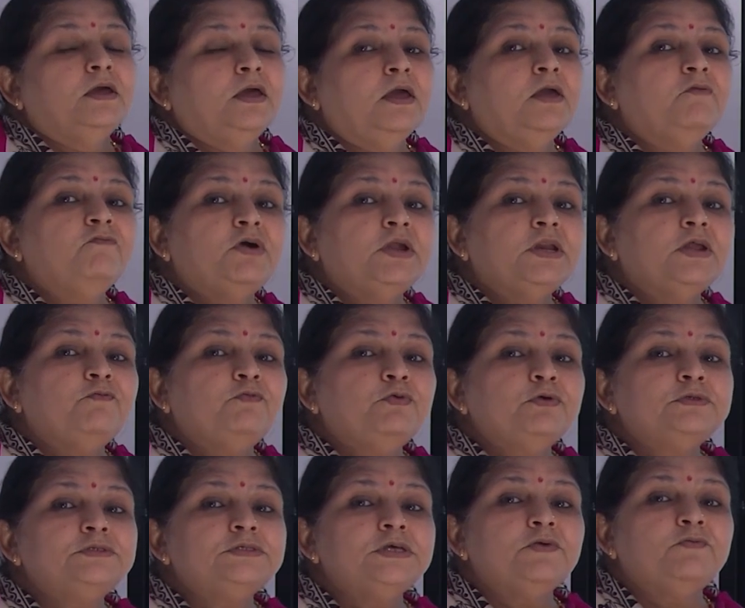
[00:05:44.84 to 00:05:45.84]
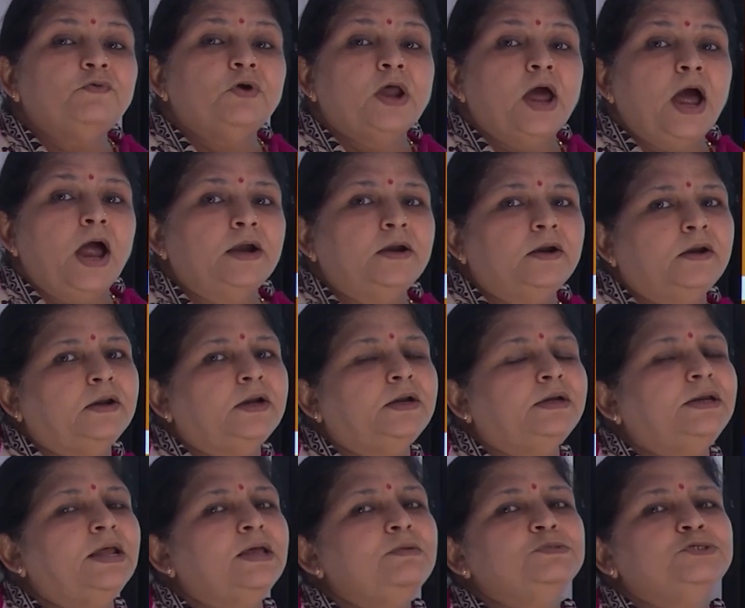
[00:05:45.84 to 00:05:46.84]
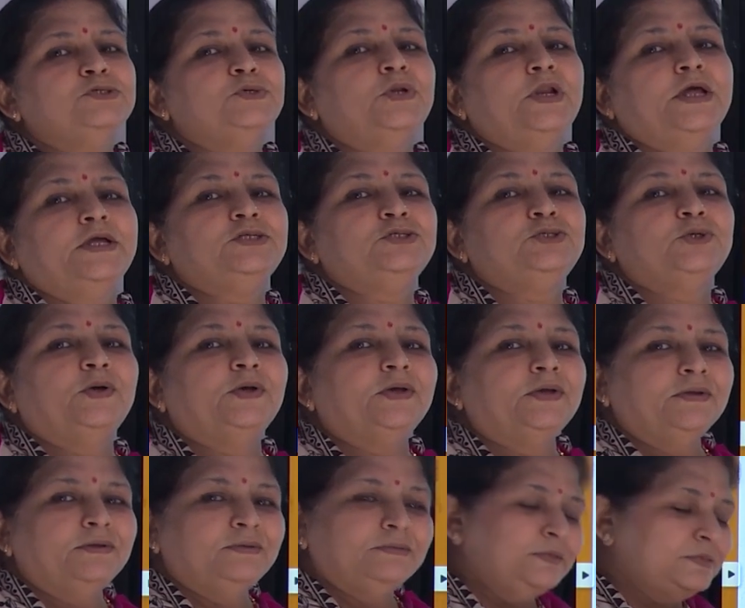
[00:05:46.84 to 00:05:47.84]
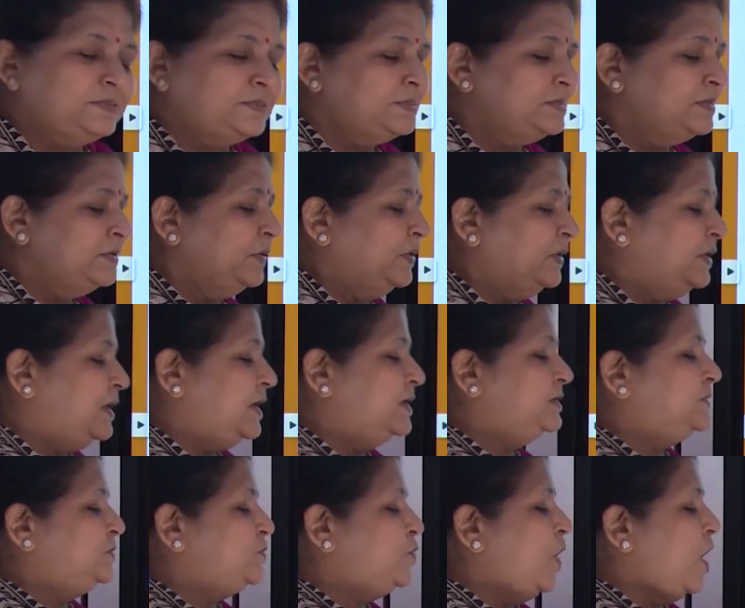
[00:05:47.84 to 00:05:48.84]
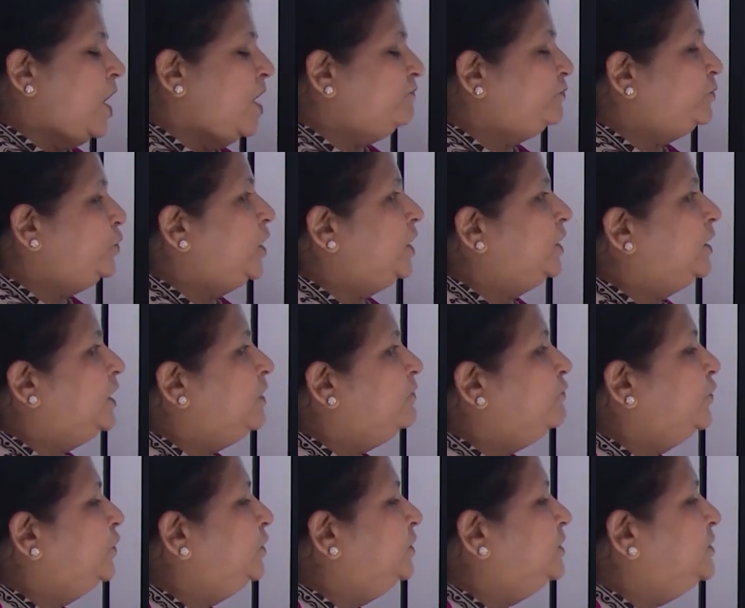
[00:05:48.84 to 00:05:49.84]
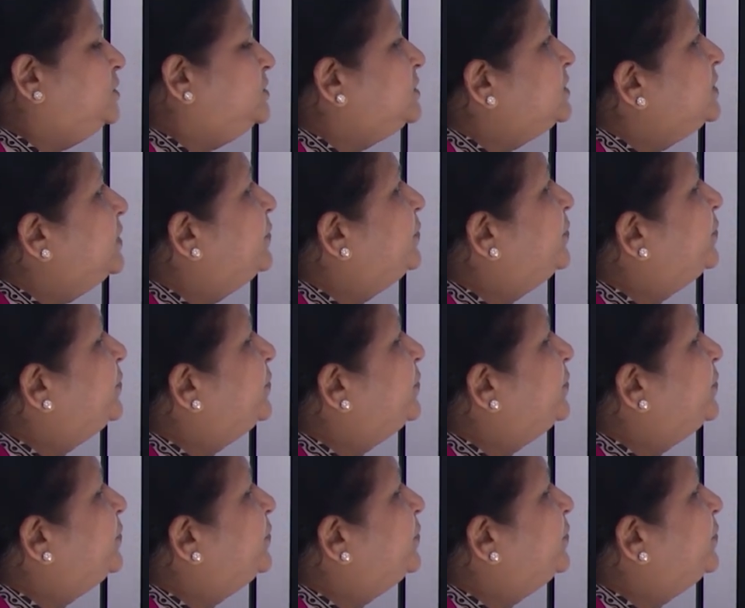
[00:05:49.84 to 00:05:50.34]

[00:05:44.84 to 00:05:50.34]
Even if you see for 100 times, you will enjoy. Yes. Yes. You have to agree for this.